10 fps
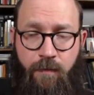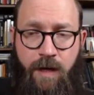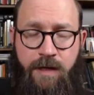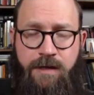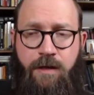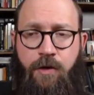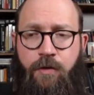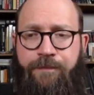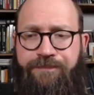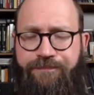And
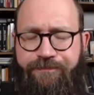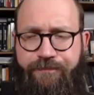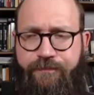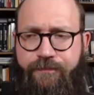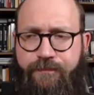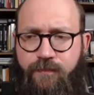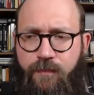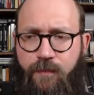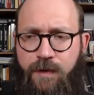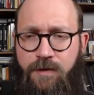so
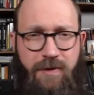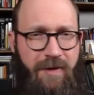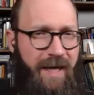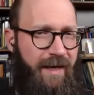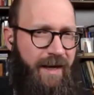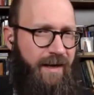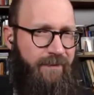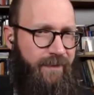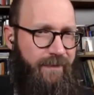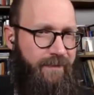you, you can't kind of